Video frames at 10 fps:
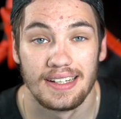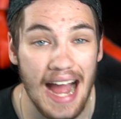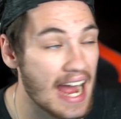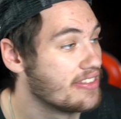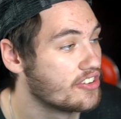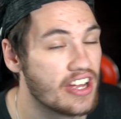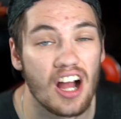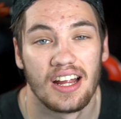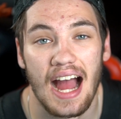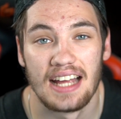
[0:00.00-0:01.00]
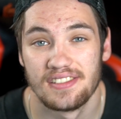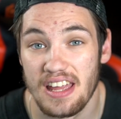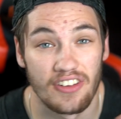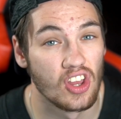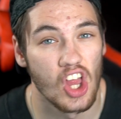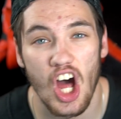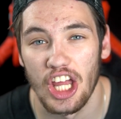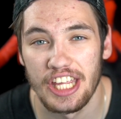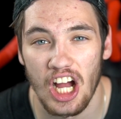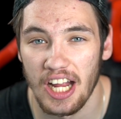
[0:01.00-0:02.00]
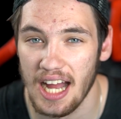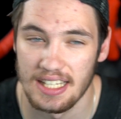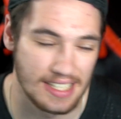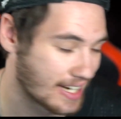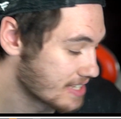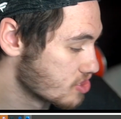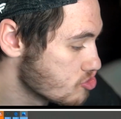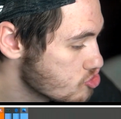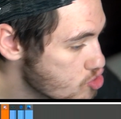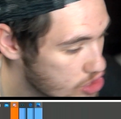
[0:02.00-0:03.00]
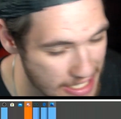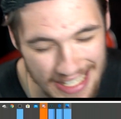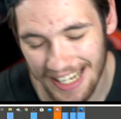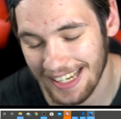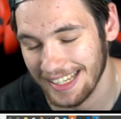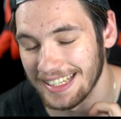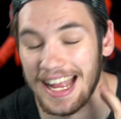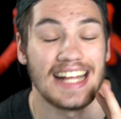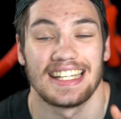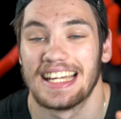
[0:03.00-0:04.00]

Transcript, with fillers: guide their young guys. They have a lot of young guys. They got Suzuki, they got